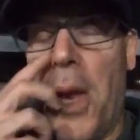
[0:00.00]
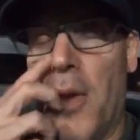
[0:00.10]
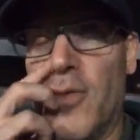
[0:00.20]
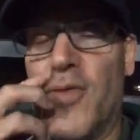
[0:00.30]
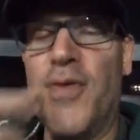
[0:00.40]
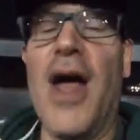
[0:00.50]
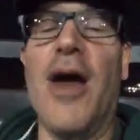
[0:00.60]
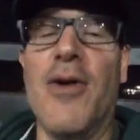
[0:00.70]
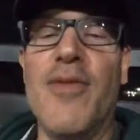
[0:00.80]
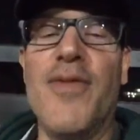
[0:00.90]
It was
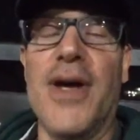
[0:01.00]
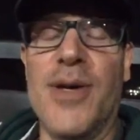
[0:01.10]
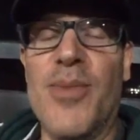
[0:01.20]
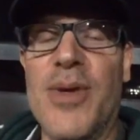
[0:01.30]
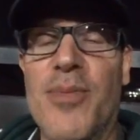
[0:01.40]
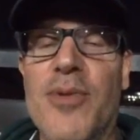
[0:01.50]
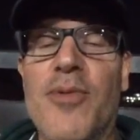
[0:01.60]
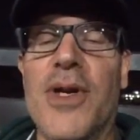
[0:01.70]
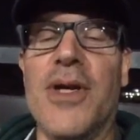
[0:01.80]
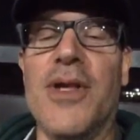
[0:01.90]
very funny, people.
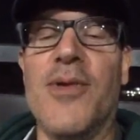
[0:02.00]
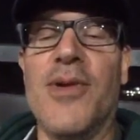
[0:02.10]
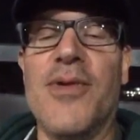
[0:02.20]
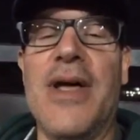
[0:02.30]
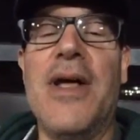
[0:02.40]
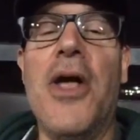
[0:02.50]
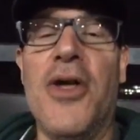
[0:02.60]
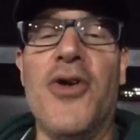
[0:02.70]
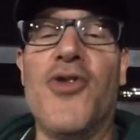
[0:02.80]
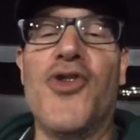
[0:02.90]
Really, really.
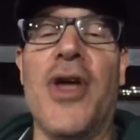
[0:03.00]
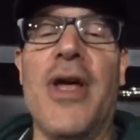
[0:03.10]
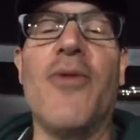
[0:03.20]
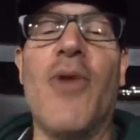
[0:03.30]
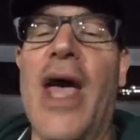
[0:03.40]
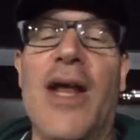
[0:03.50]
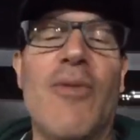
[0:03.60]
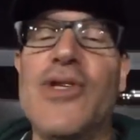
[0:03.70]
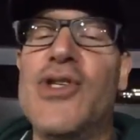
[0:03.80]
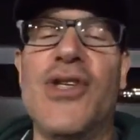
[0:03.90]
You should. It, it read.
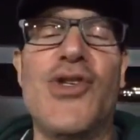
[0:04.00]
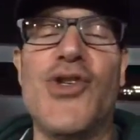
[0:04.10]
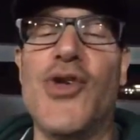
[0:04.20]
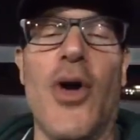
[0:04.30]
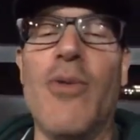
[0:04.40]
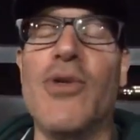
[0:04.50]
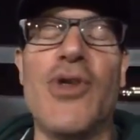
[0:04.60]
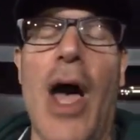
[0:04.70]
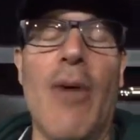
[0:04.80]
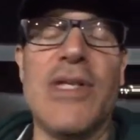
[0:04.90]
It was. It's so. It
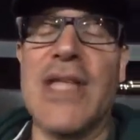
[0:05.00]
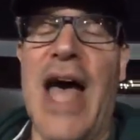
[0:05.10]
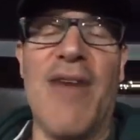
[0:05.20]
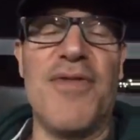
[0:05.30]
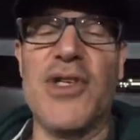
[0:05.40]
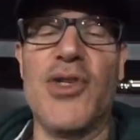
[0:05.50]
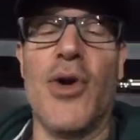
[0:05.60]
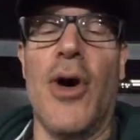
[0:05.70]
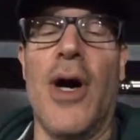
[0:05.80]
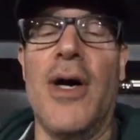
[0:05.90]
was. I was laughing
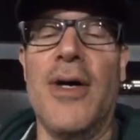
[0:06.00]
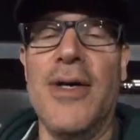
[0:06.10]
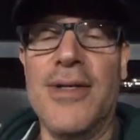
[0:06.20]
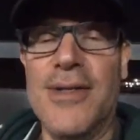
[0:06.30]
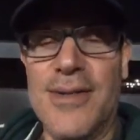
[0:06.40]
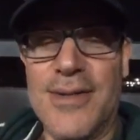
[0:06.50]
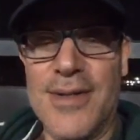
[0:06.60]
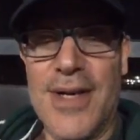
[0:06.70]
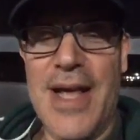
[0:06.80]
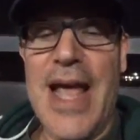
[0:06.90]
so hard.
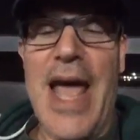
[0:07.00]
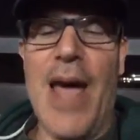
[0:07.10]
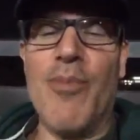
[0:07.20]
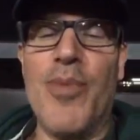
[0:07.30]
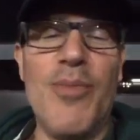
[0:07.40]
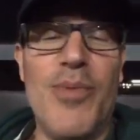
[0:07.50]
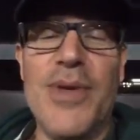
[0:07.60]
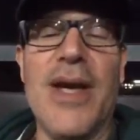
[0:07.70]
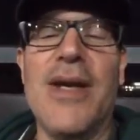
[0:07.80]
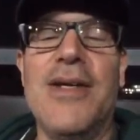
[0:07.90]
And
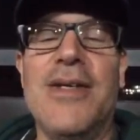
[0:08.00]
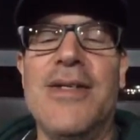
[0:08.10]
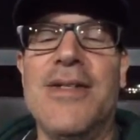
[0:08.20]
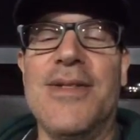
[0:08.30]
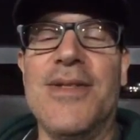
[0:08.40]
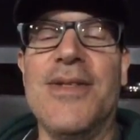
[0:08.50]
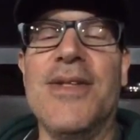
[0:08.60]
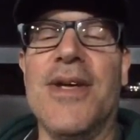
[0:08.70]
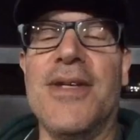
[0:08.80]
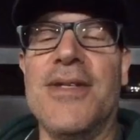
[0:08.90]
yeah,
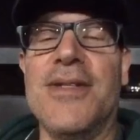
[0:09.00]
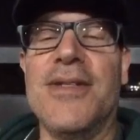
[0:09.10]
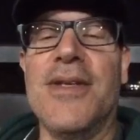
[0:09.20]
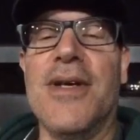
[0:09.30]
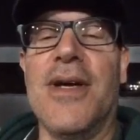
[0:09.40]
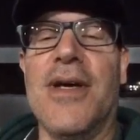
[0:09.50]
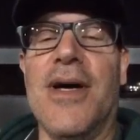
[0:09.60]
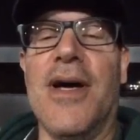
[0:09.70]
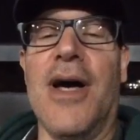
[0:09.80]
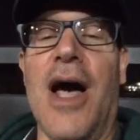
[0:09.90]
yeah.
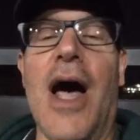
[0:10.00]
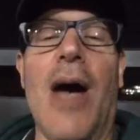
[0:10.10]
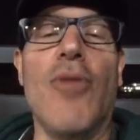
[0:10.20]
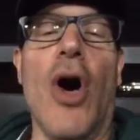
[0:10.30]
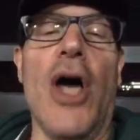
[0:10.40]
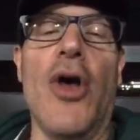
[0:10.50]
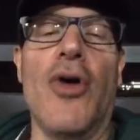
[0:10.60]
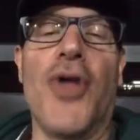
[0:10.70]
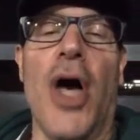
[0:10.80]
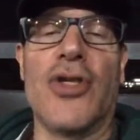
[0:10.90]
Um, no, I
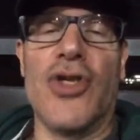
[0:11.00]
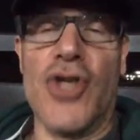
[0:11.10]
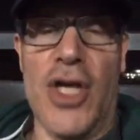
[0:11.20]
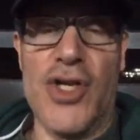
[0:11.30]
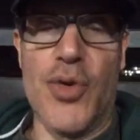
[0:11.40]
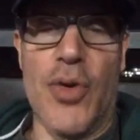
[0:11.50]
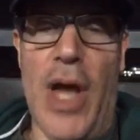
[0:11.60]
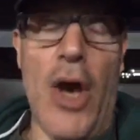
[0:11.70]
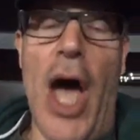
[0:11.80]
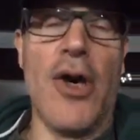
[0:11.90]
don't talk to Jon Stewart.
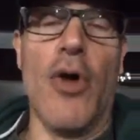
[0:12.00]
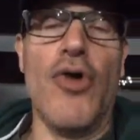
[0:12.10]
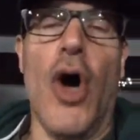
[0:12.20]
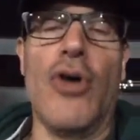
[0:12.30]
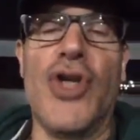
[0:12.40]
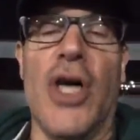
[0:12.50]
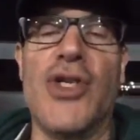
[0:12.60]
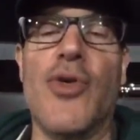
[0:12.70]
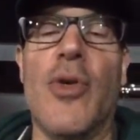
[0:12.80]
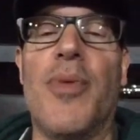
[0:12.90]
I, I don't know Jon
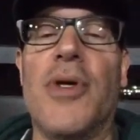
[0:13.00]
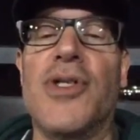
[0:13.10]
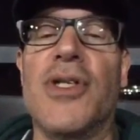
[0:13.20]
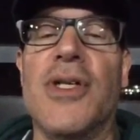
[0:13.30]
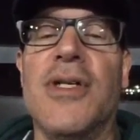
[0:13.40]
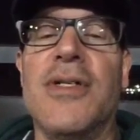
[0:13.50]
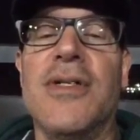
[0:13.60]
Stewart personally.